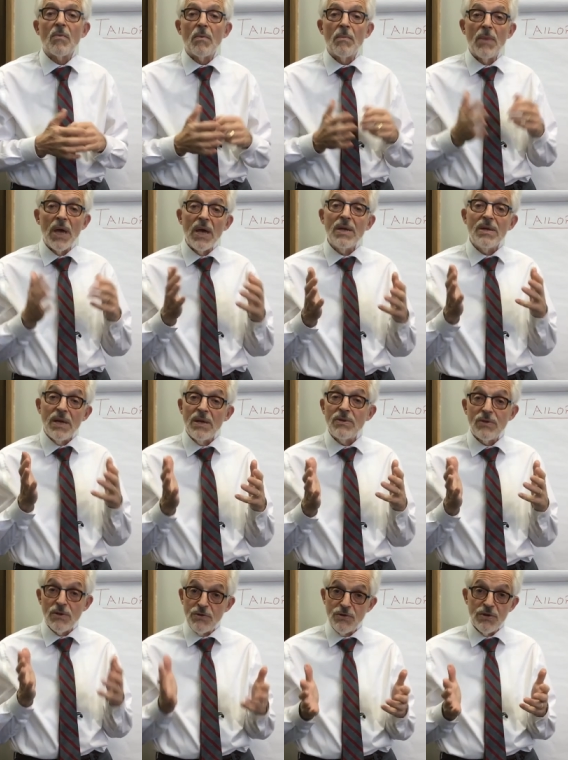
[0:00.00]
you may
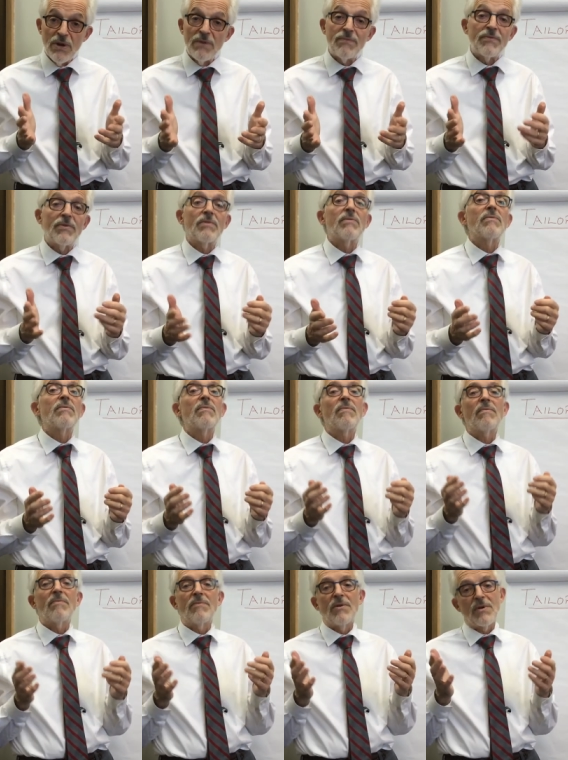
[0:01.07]
need to shift
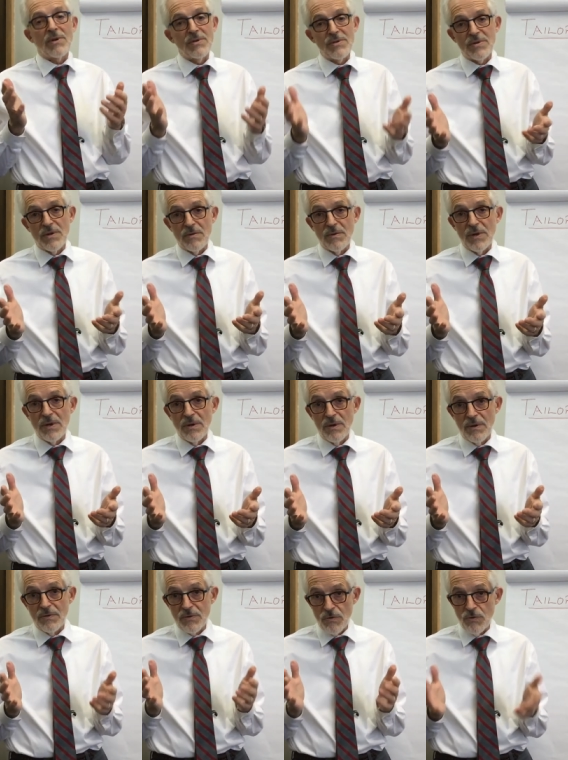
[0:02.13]
to considering
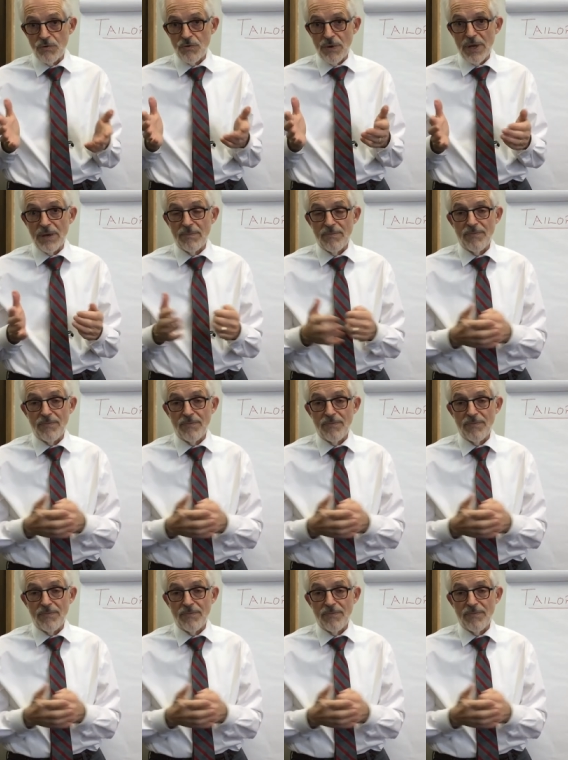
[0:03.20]
surgery.